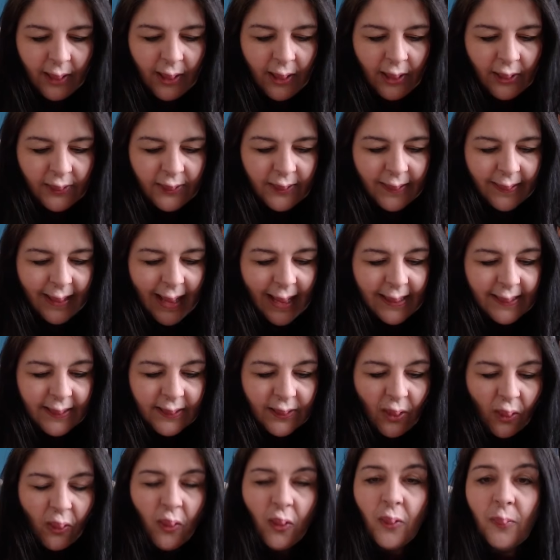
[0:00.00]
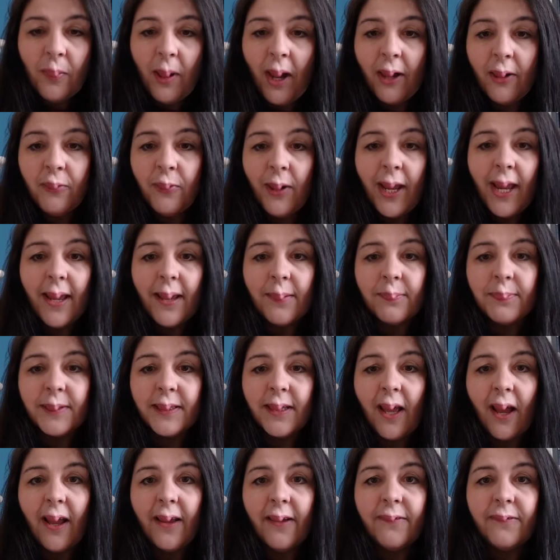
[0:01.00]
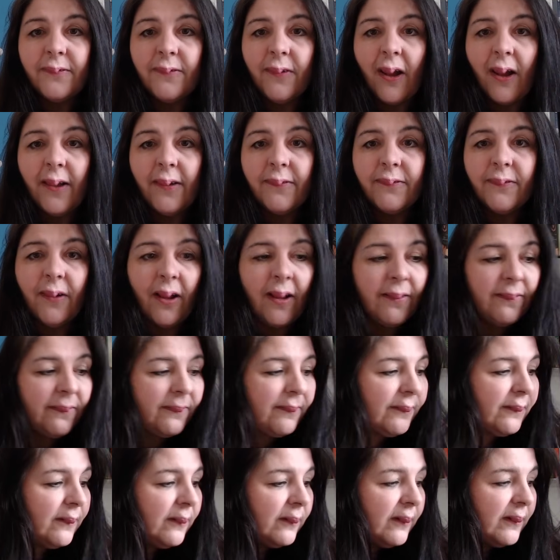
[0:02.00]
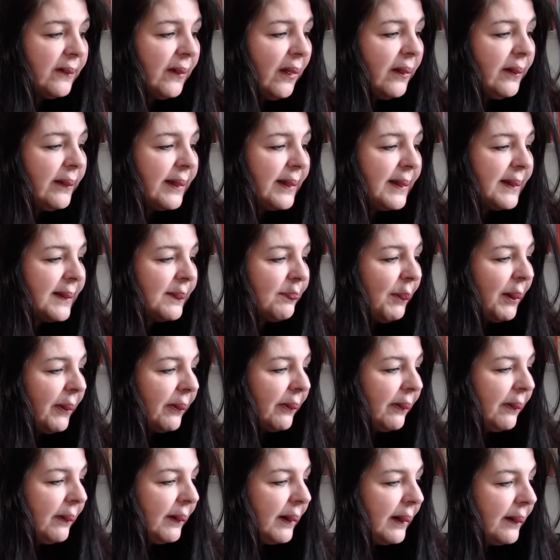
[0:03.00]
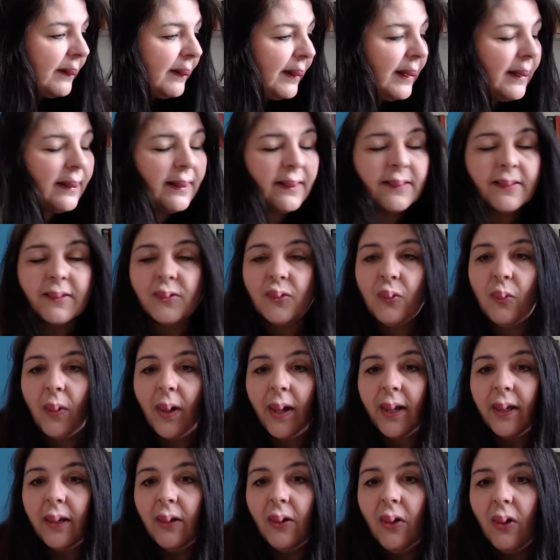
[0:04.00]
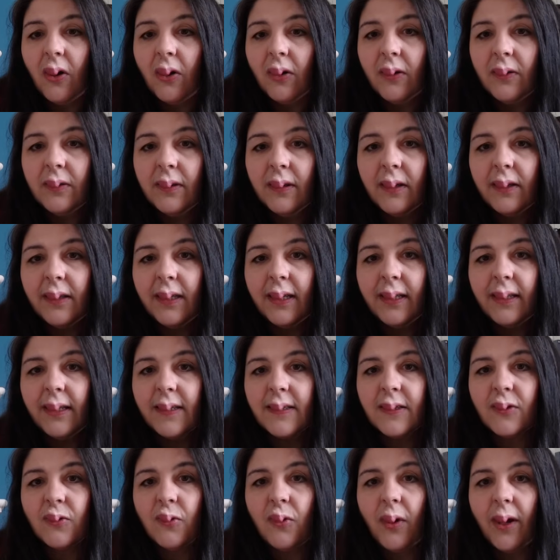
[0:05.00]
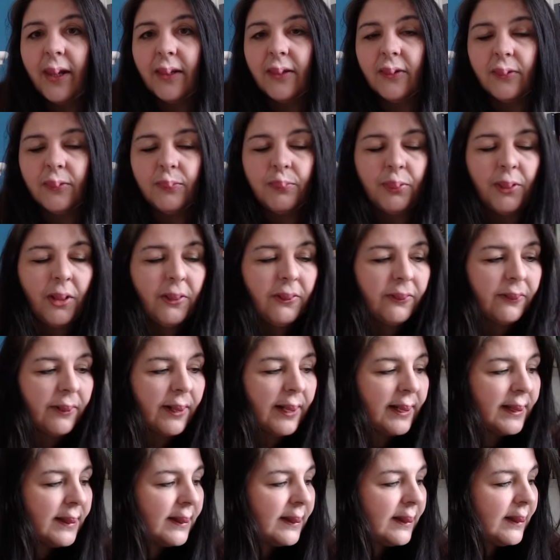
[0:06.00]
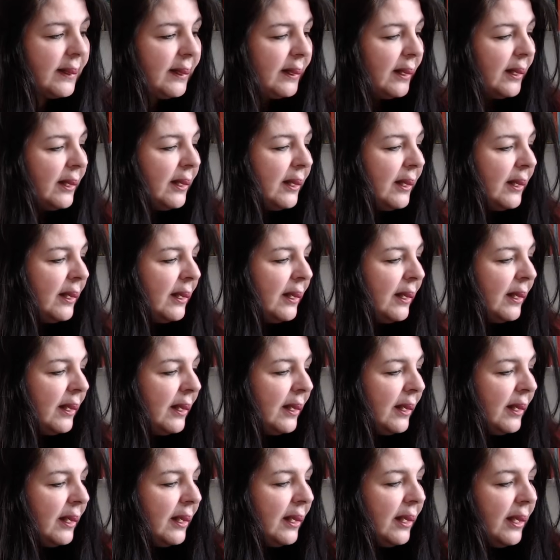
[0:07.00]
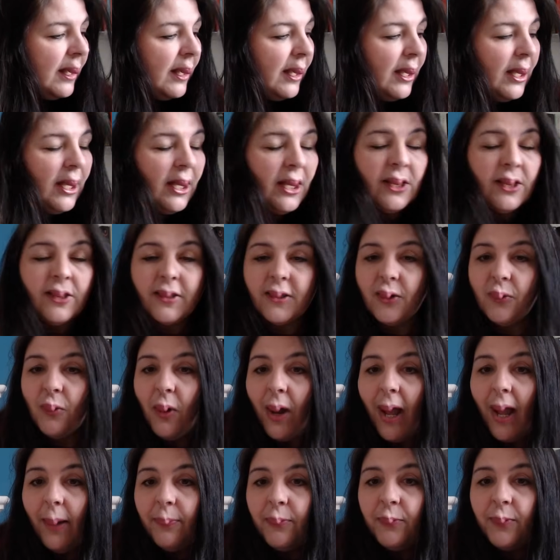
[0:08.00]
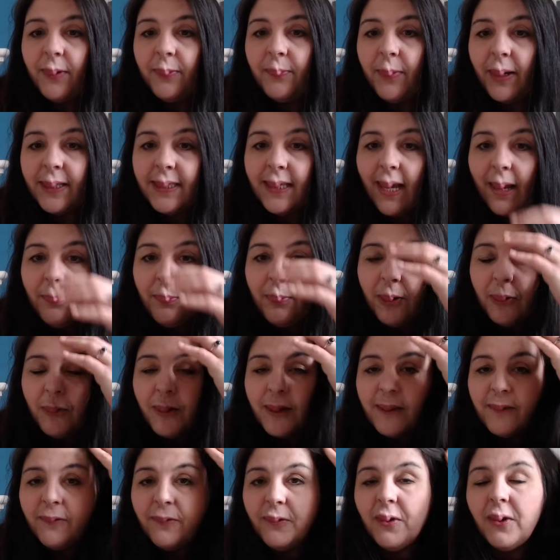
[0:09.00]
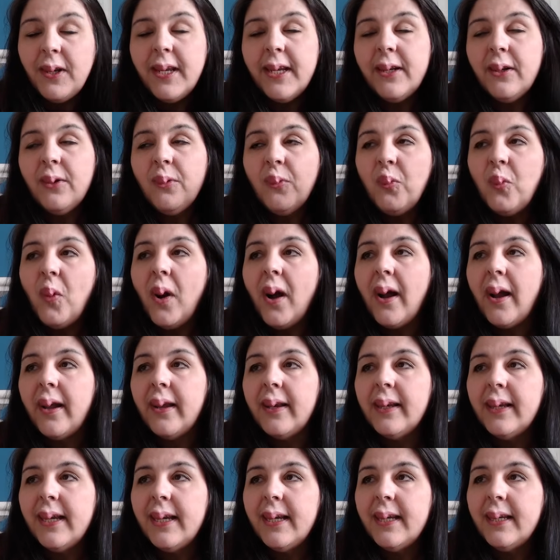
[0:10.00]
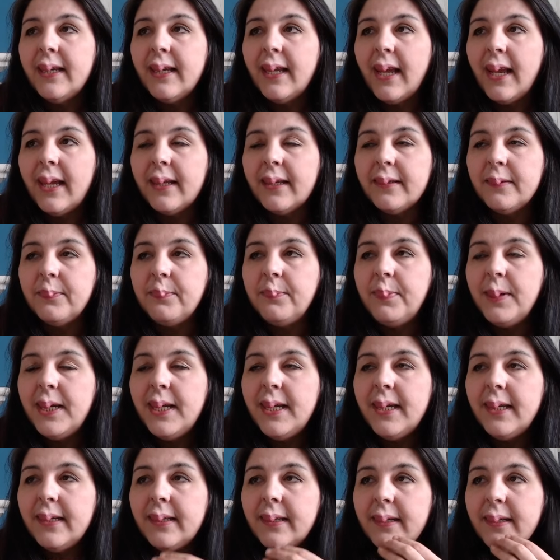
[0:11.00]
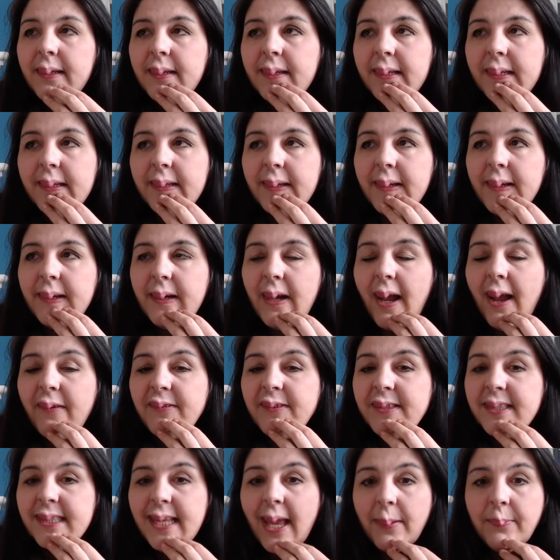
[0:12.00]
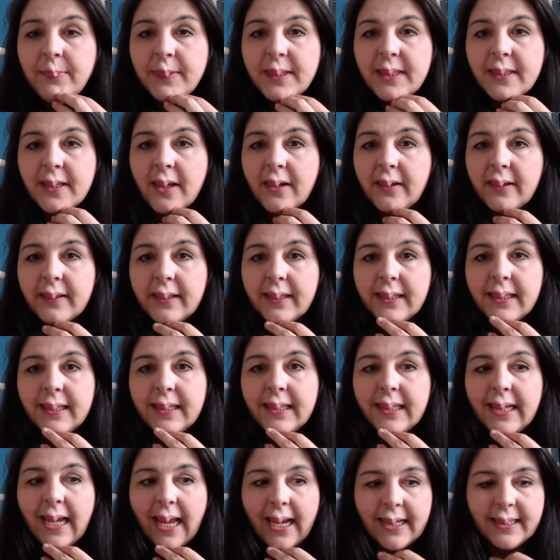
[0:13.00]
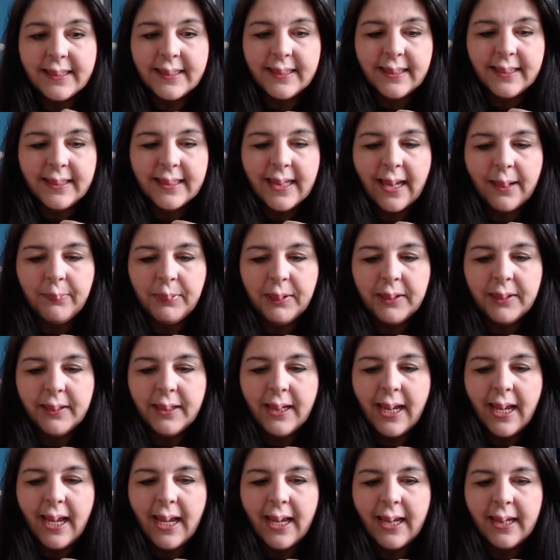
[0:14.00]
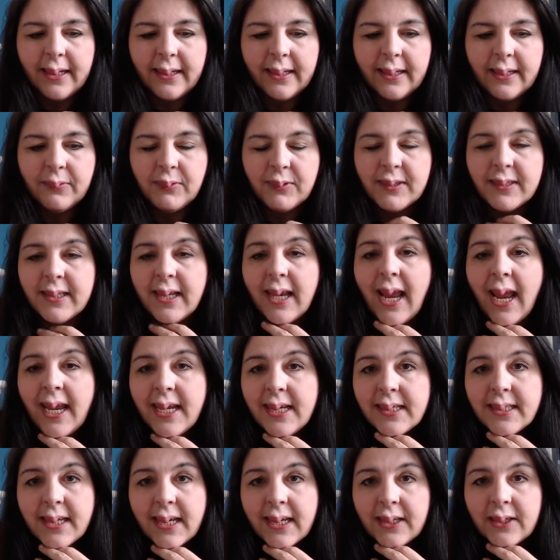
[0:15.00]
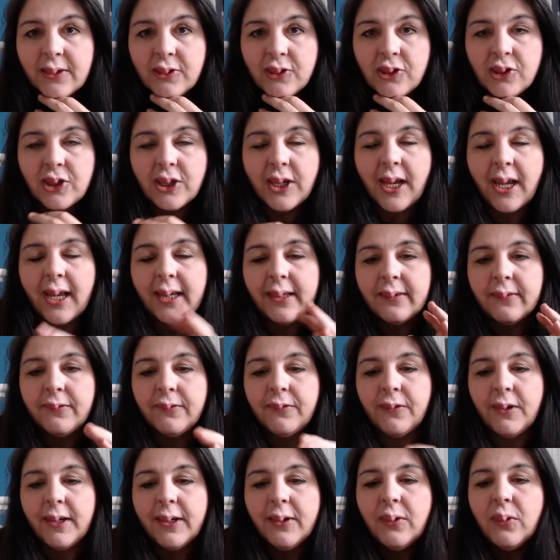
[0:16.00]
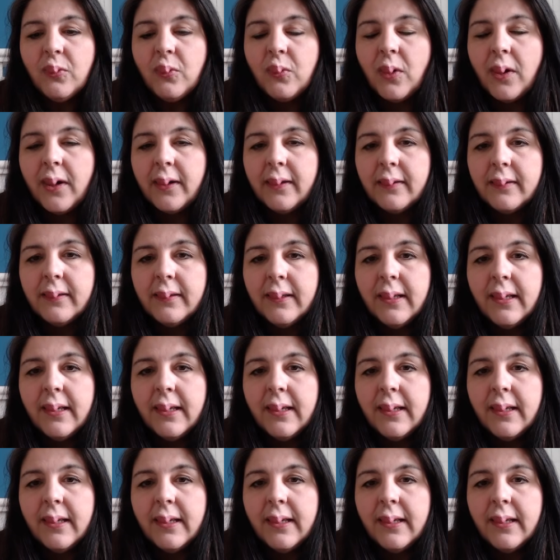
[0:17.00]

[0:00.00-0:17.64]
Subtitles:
So that's all my whips I've done this month, and I think that's quite a lot. I think that's quite good progress. So what happened with my tablet was, for a little while it had been, I have a Samsung Galaxy tablet and it was an 8-inch, and for a little while